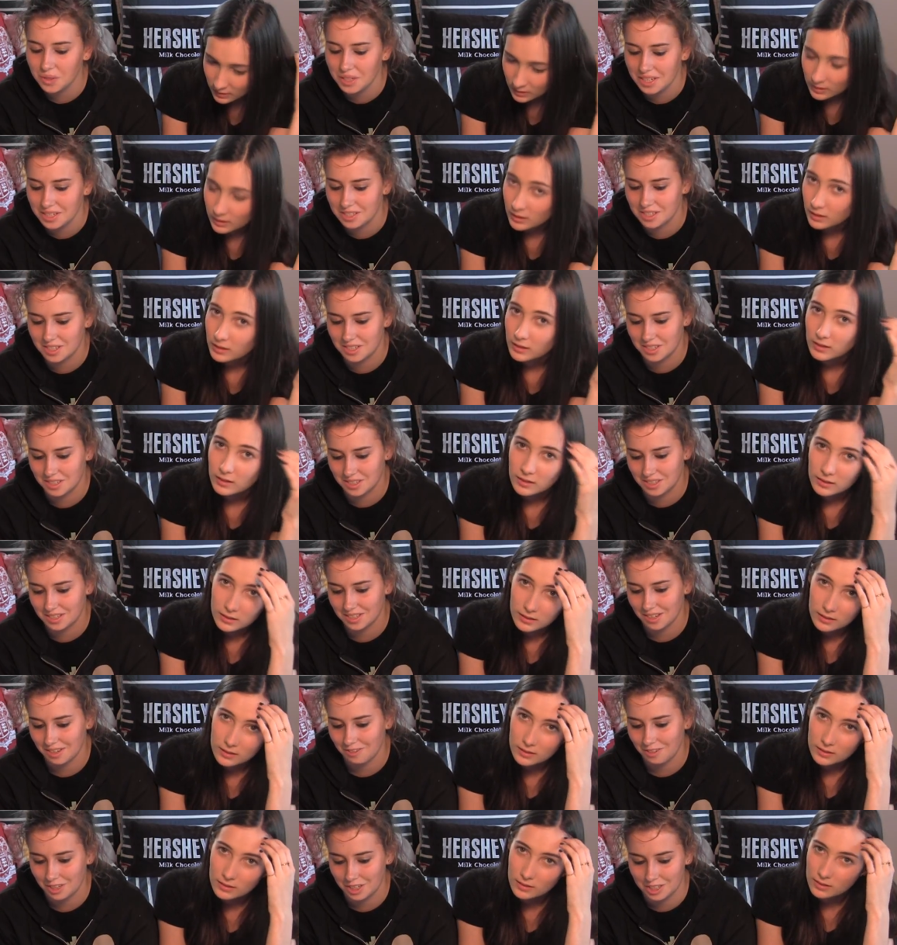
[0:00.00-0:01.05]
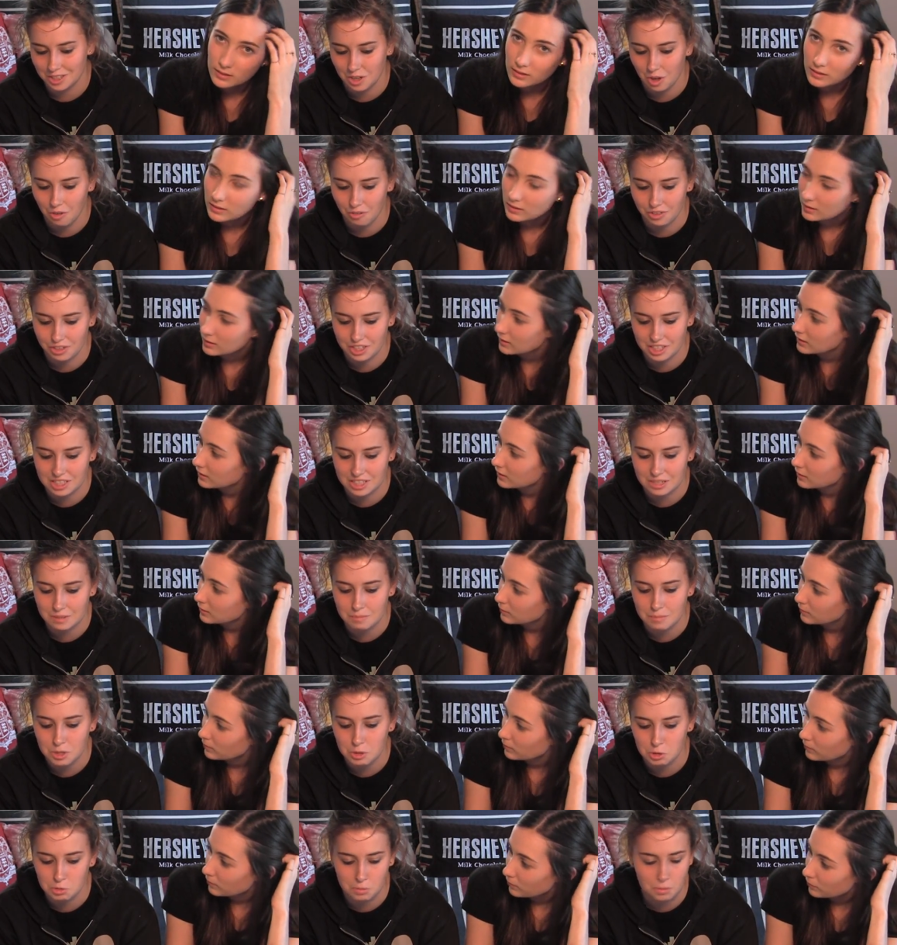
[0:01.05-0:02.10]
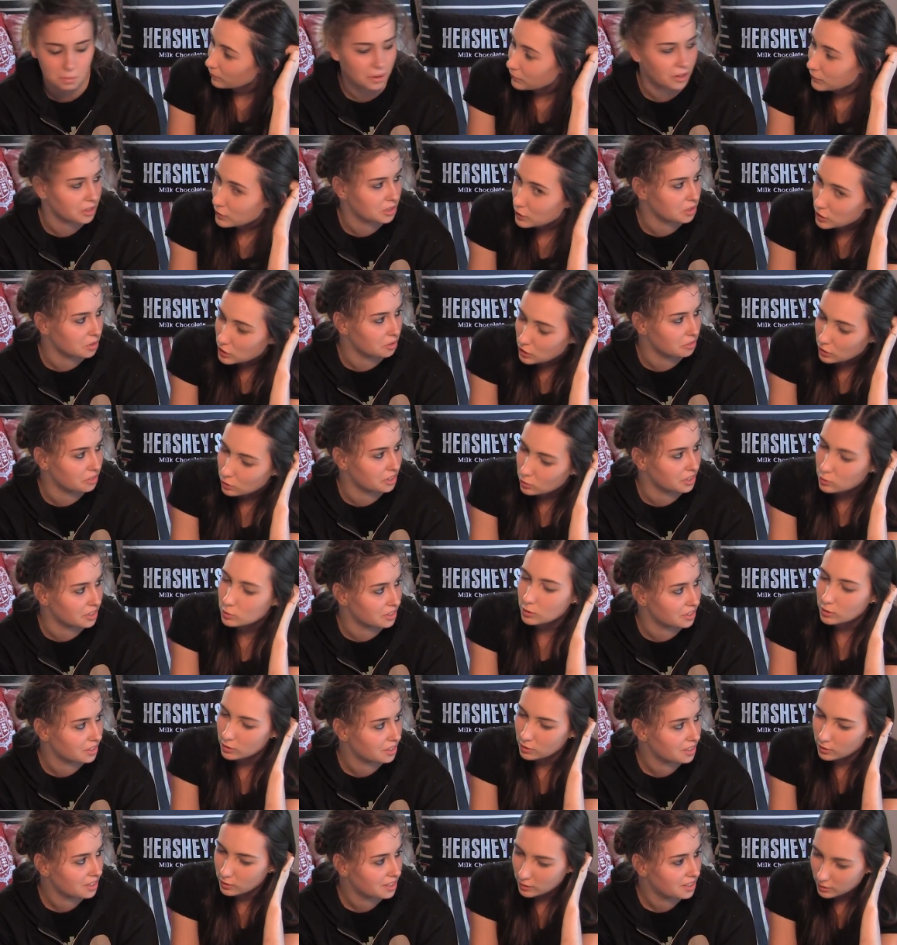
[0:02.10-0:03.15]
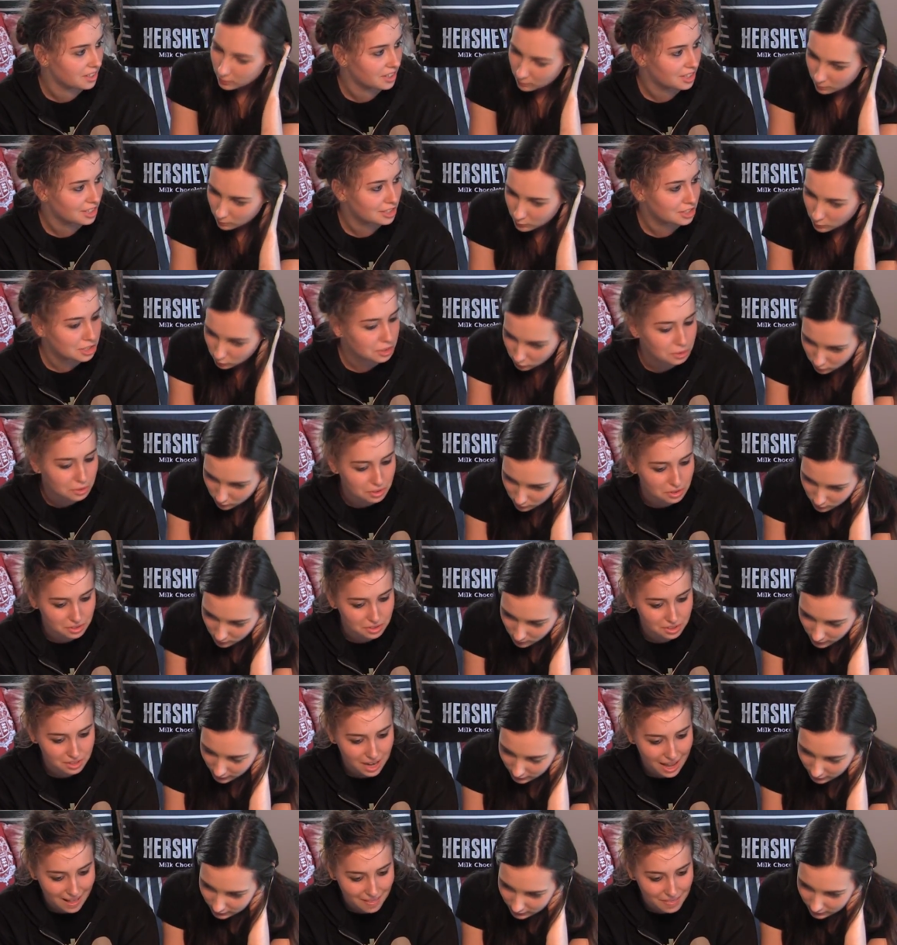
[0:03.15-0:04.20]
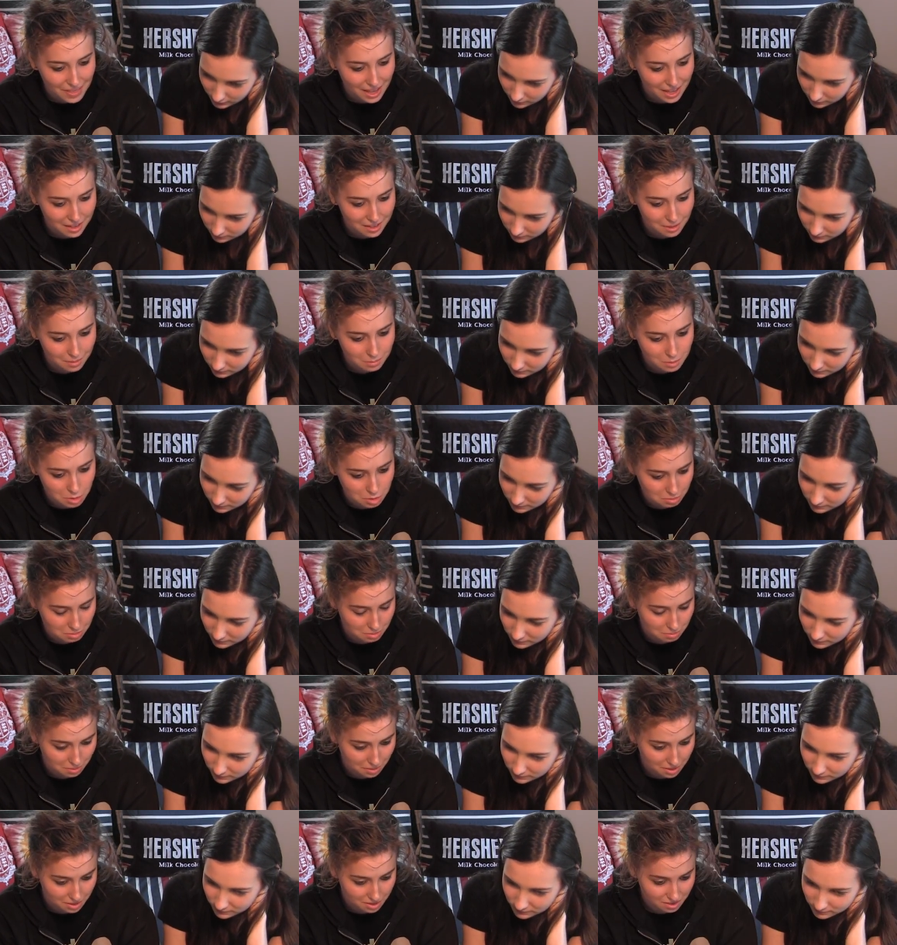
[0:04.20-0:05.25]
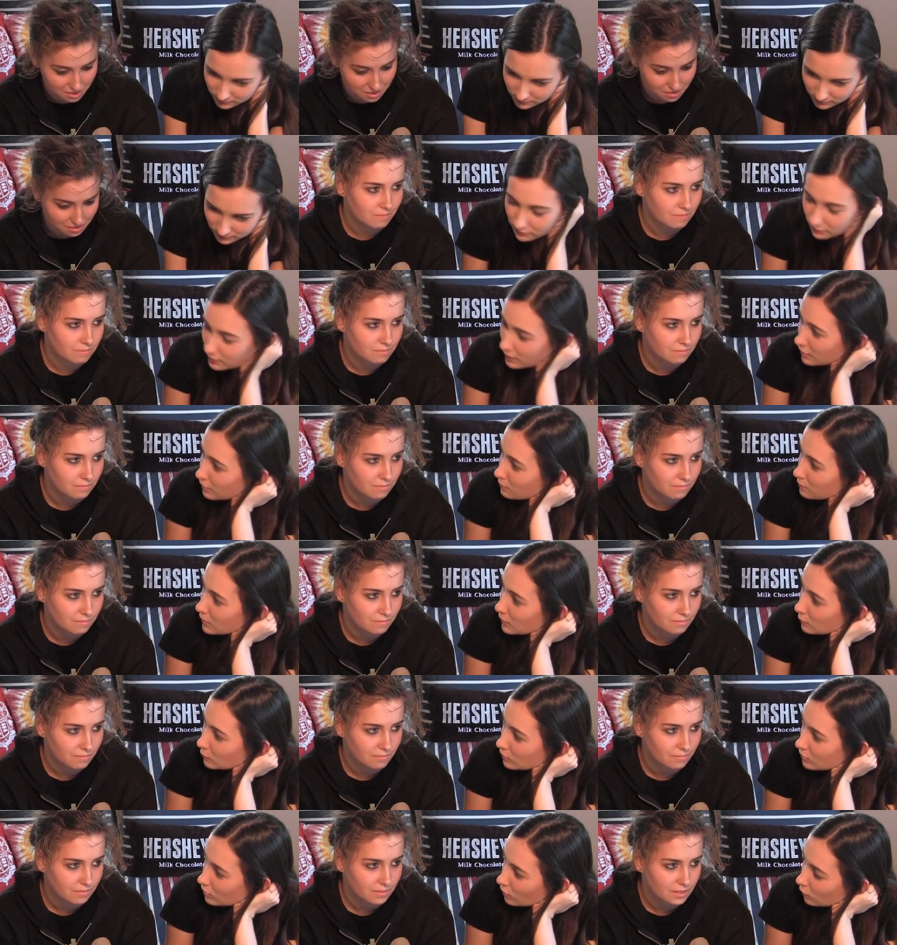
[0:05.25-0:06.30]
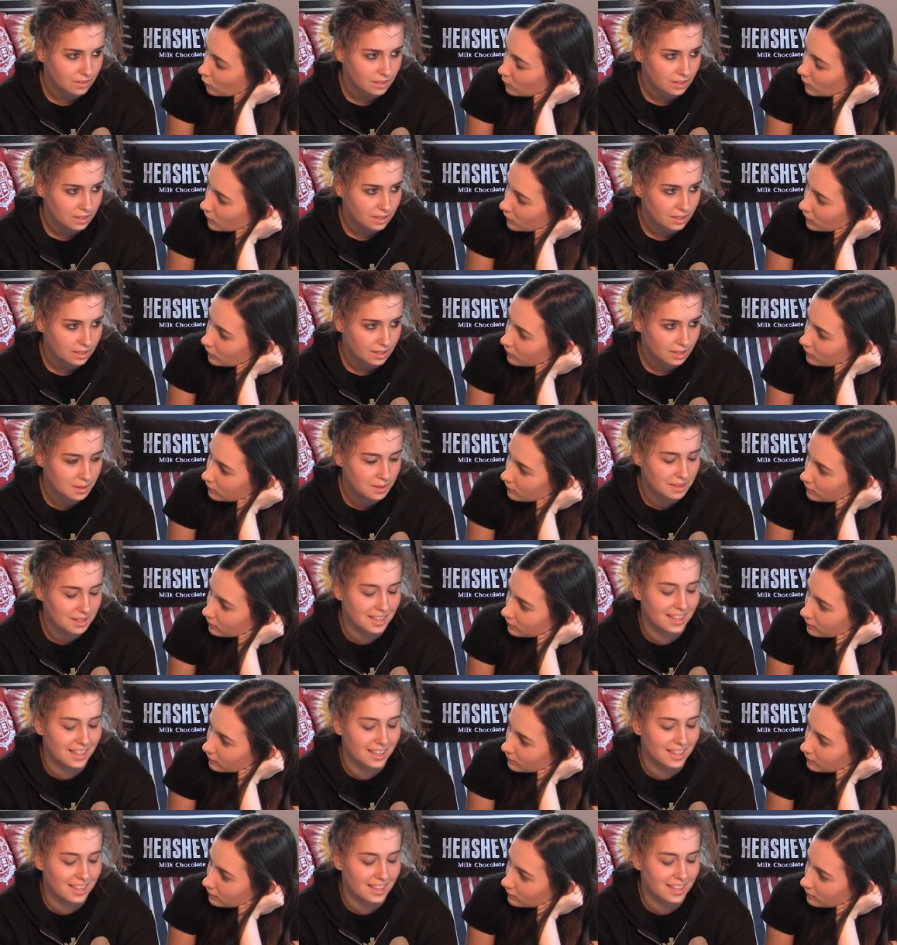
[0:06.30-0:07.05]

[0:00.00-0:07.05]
Speaker 1: only is it just a fucking dolphin, it's an amusement park dolphin. Children are children parks. are at that amusement park.
Speaker 2: I feel like a man would know about it.